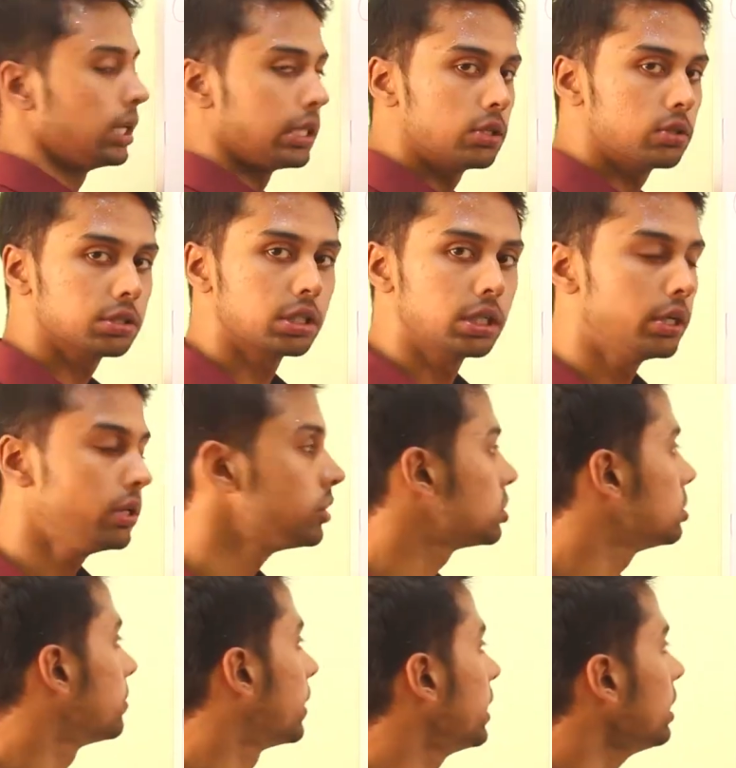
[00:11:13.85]
This was
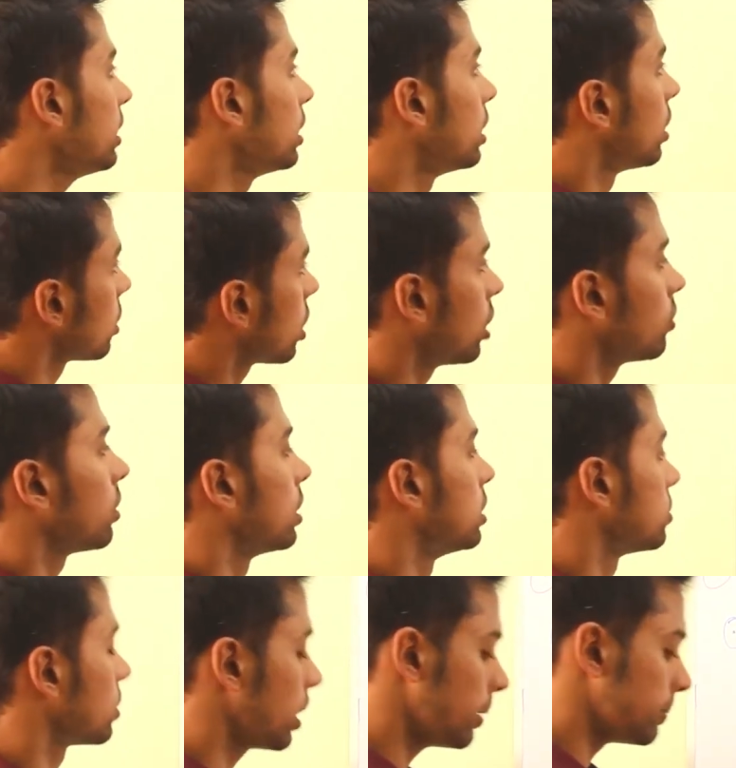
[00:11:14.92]
introduced by
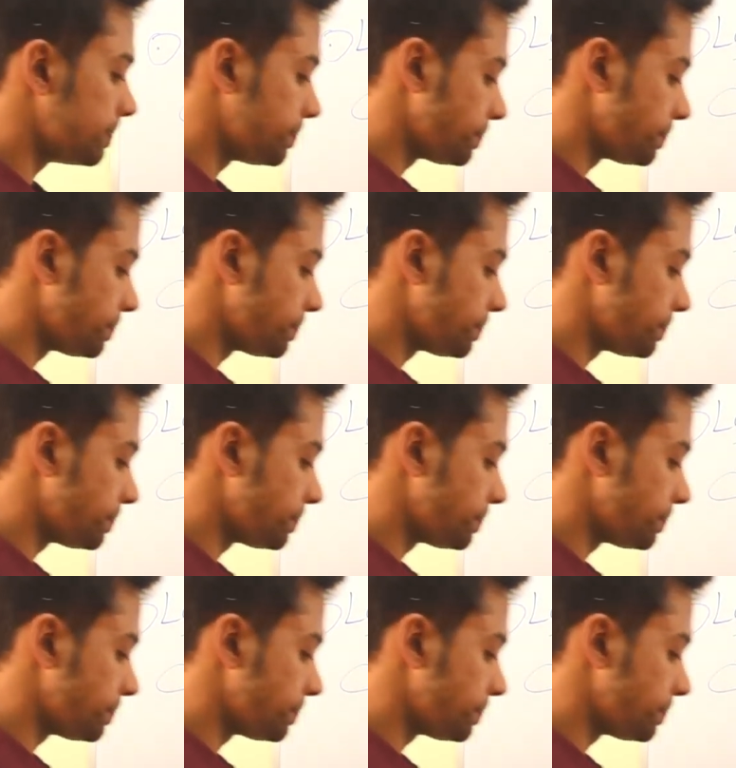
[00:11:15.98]
Cornwallis, okay.